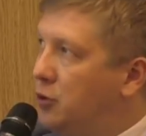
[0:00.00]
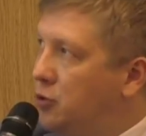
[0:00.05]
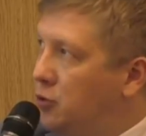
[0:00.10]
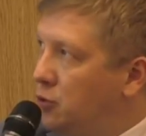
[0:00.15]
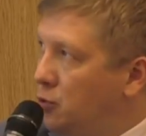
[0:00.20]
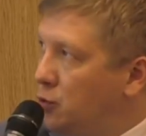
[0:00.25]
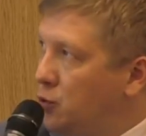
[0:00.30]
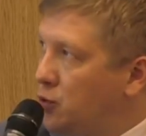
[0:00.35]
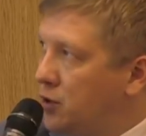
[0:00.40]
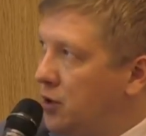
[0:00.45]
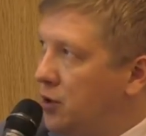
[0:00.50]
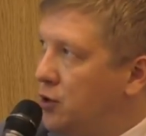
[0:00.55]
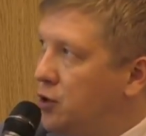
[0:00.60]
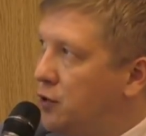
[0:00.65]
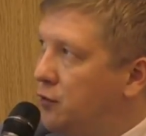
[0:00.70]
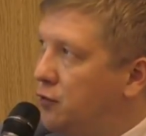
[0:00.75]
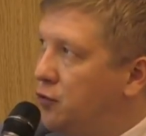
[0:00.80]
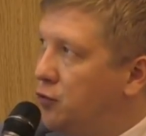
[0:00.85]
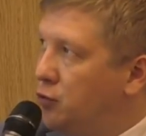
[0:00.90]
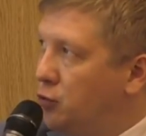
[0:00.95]
be used in
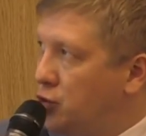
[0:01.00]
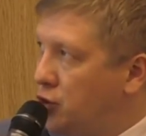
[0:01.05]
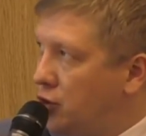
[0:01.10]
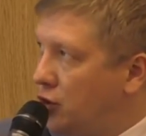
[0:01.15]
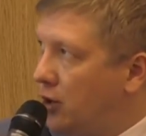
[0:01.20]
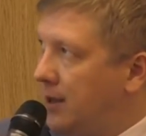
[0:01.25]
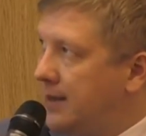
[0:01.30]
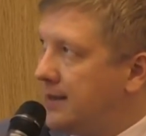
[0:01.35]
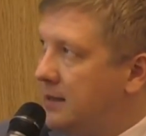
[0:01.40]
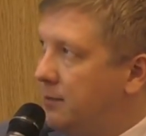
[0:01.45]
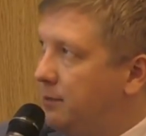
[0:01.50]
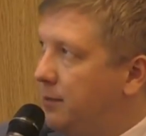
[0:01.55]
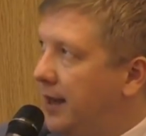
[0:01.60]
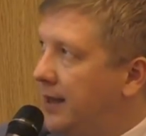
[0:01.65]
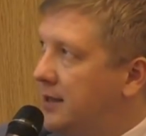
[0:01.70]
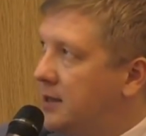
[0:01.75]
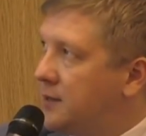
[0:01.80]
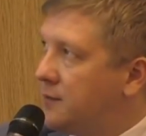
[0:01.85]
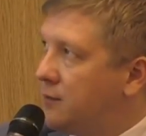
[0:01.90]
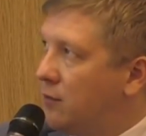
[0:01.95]
the future as a
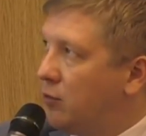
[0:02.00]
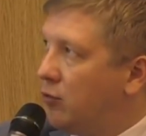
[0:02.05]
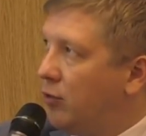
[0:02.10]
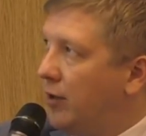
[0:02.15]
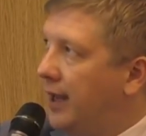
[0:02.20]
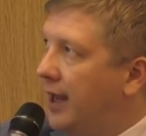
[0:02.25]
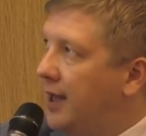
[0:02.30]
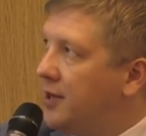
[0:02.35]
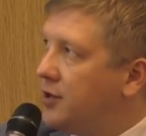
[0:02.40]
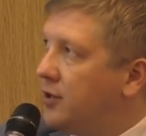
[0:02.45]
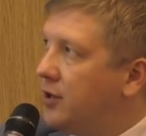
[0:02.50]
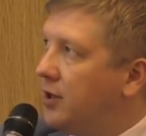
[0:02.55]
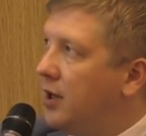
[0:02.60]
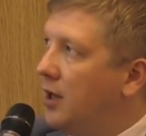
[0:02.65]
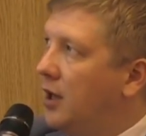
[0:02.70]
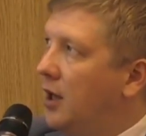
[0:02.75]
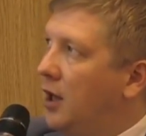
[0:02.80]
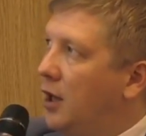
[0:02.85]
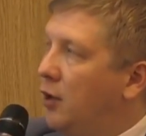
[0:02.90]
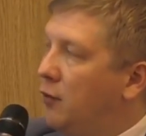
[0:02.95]
basis for creating
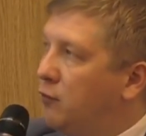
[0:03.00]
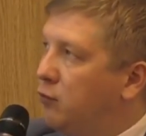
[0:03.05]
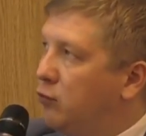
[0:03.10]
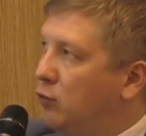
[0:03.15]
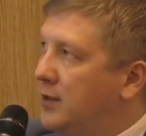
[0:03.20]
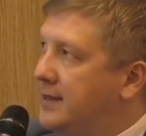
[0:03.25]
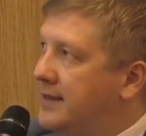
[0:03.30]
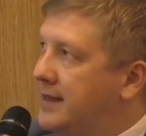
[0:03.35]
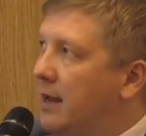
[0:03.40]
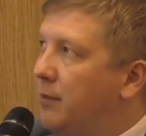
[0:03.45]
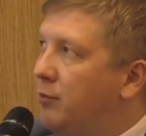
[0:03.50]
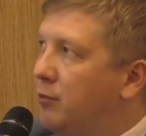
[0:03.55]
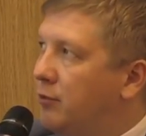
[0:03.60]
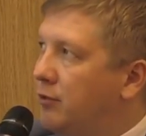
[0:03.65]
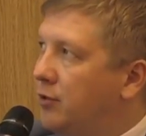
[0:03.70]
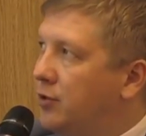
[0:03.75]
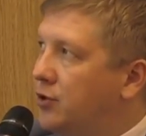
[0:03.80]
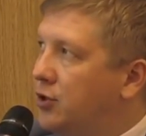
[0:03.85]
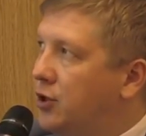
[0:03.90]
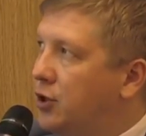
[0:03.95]
a fully
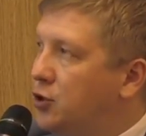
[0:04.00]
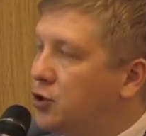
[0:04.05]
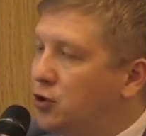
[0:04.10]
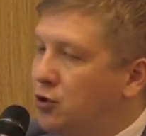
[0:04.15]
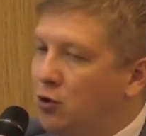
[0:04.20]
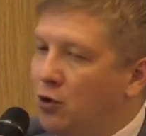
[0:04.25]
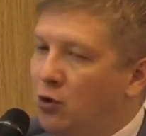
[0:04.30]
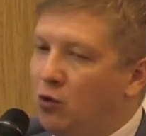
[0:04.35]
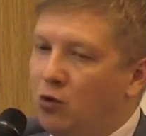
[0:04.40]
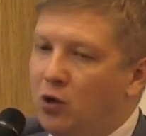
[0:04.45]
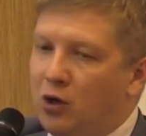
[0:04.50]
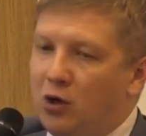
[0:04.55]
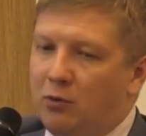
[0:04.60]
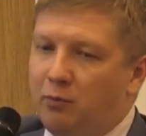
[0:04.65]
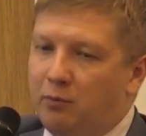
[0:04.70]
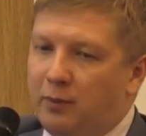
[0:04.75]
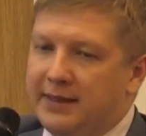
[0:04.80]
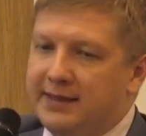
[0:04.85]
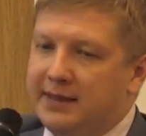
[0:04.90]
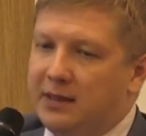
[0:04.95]
separate TSO
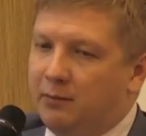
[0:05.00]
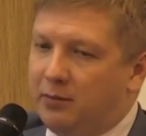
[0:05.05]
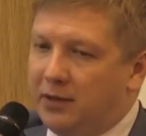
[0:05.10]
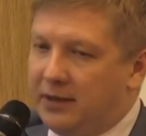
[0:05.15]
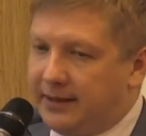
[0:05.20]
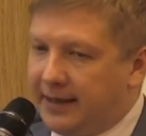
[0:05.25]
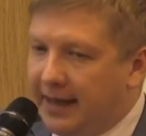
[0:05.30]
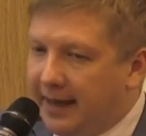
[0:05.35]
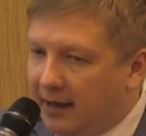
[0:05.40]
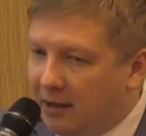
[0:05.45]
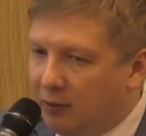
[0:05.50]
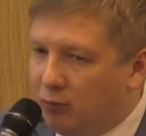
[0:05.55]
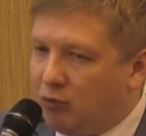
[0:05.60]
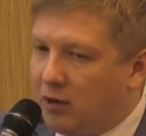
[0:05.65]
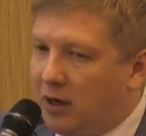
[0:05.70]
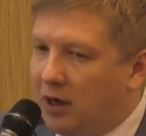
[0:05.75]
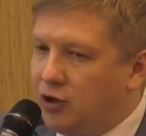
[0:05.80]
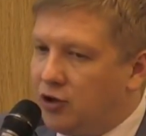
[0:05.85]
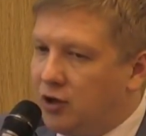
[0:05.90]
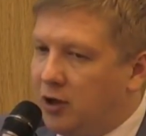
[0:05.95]
by simply taking
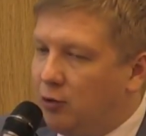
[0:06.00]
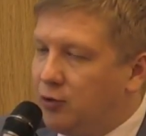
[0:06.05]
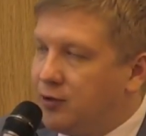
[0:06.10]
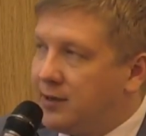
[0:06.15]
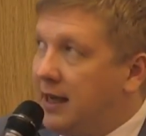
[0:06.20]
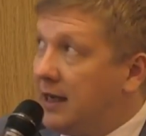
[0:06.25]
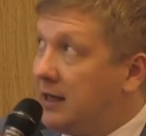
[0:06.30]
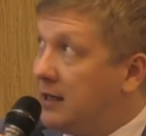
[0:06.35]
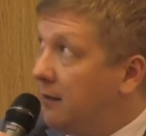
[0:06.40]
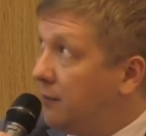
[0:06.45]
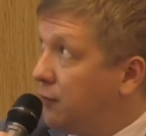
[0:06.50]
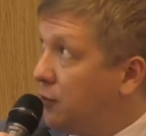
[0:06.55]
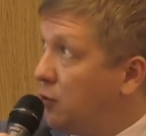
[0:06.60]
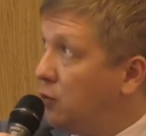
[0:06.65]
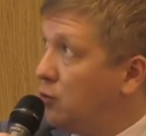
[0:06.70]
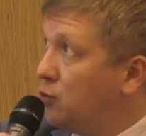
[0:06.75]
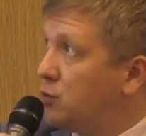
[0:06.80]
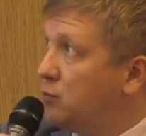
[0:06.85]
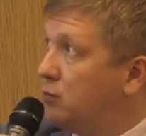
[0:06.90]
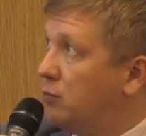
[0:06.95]
branch outside
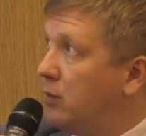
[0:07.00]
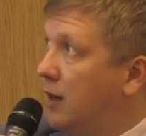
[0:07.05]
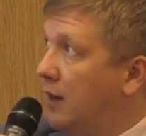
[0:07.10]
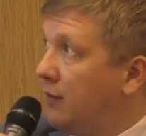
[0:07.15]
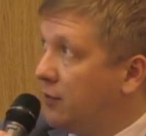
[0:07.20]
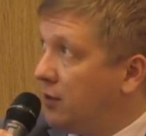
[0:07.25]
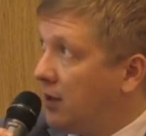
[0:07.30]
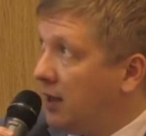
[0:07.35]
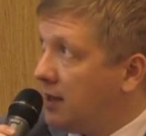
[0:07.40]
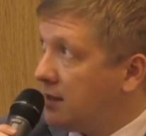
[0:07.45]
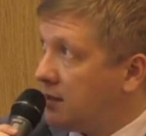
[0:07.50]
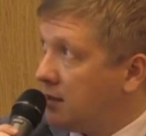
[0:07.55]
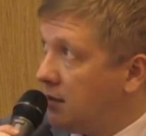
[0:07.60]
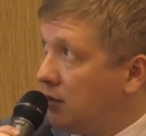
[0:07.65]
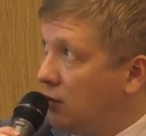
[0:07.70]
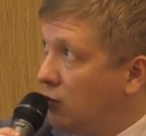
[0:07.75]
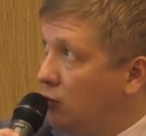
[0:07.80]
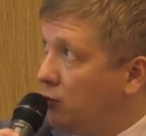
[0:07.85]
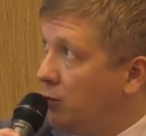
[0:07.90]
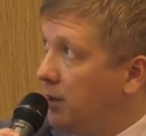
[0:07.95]

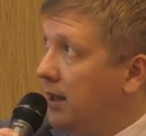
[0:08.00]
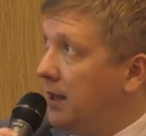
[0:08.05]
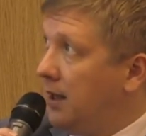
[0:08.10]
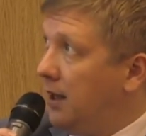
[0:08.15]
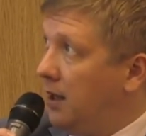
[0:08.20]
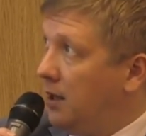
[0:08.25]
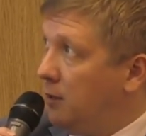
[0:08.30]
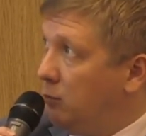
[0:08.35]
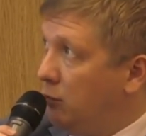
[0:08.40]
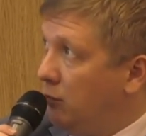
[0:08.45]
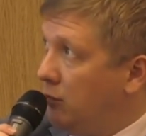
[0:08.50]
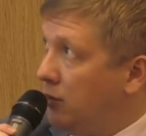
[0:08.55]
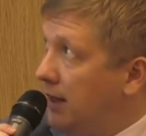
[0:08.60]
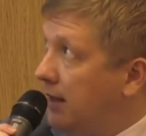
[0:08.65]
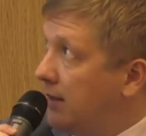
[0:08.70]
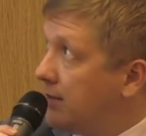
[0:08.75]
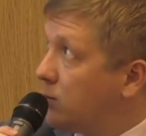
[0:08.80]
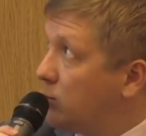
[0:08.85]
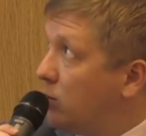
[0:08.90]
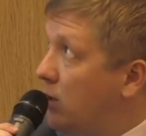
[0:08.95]
Naftogaz group and moving
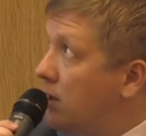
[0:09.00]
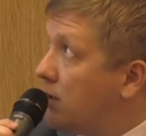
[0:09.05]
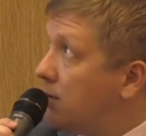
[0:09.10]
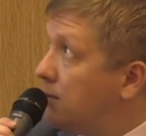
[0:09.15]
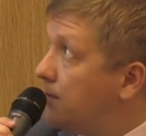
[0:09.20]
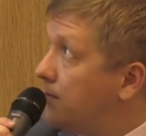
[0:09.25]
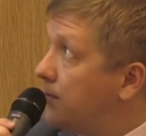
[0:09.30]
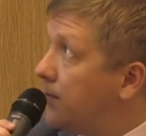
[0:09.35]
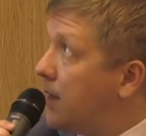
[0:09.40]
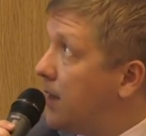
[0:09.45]
elsewhere.